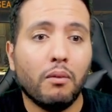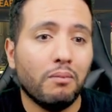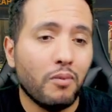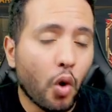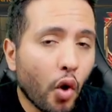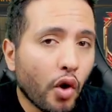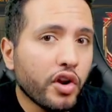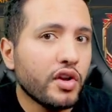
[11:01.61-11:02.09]

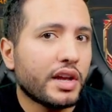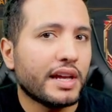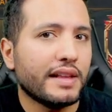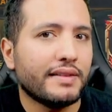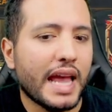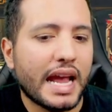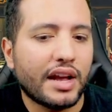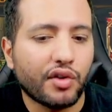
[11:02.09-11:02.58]
Or you can
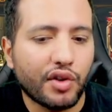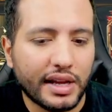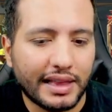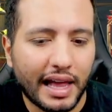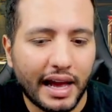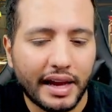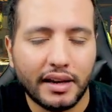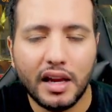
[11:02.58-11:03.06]
take red
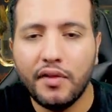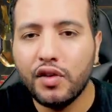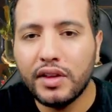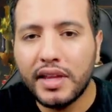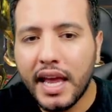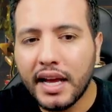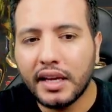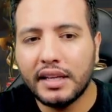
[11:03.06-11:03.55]
line. If you
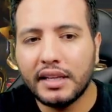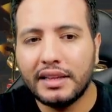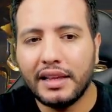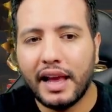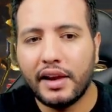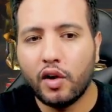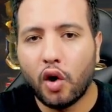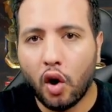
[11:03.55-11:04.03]
take a red
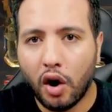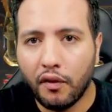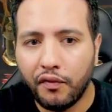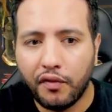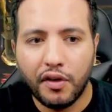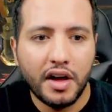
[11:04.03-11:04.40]
line off,